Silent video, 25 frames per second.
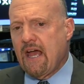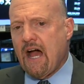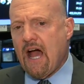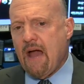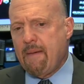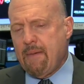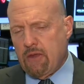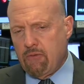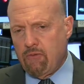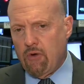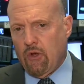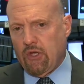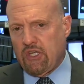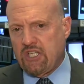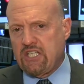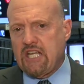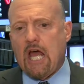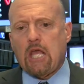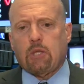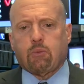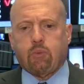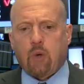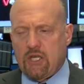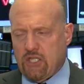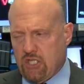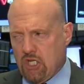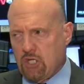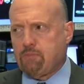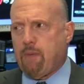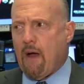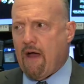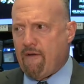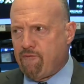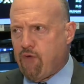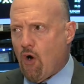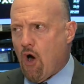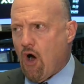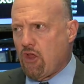I mean, really, Southwest is
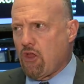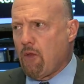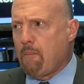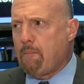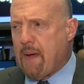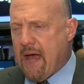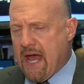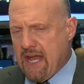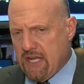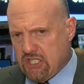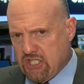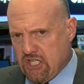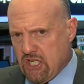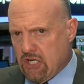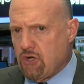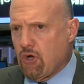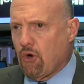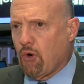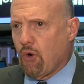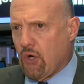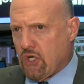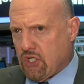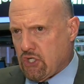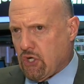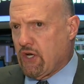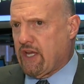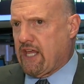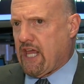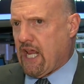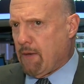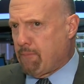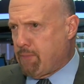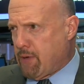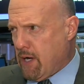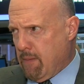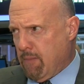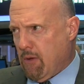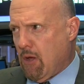by far the best, and you're always going to get
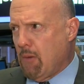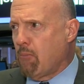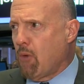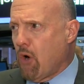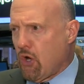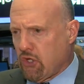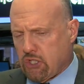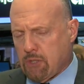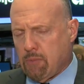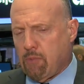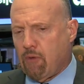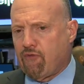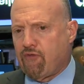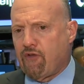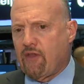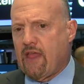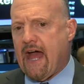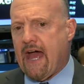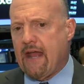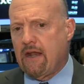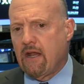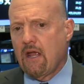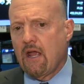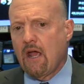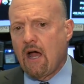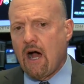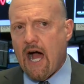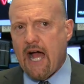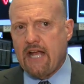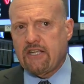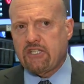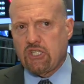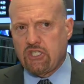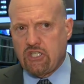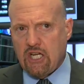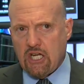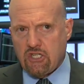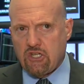a premium multiple for that. I
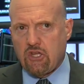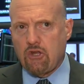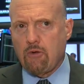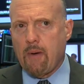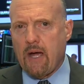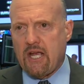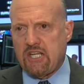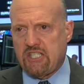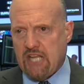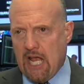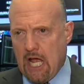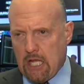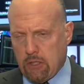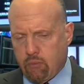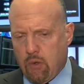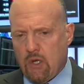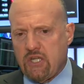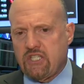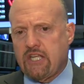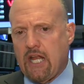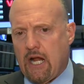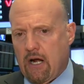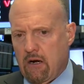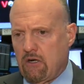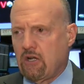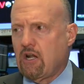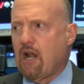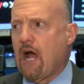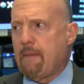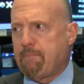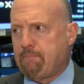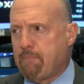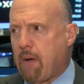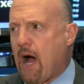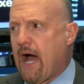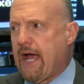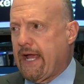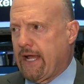suggest you buy Southwest Air,
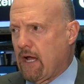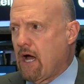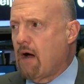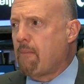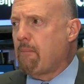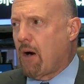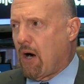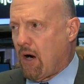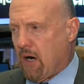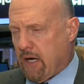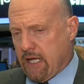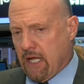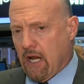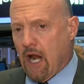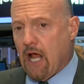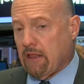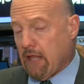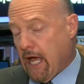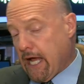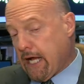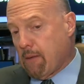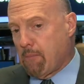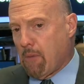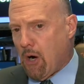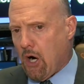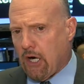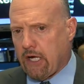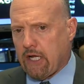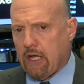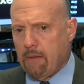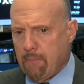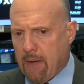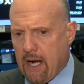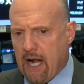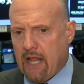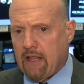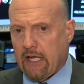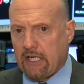not buying American. I like
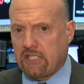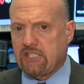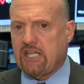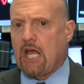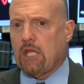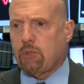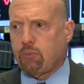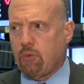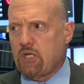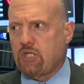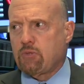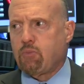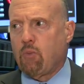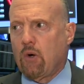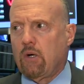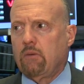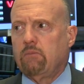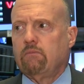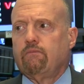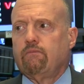American, but I like Southwest more.